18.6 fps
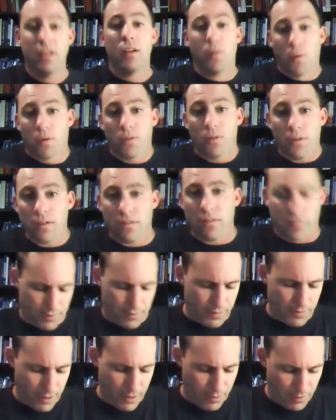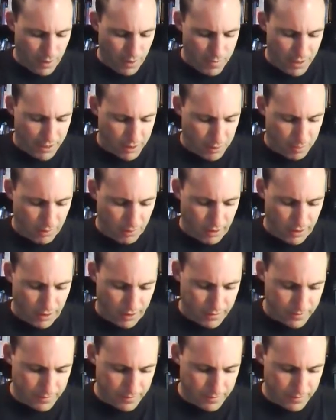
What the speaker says: Well, let me explain.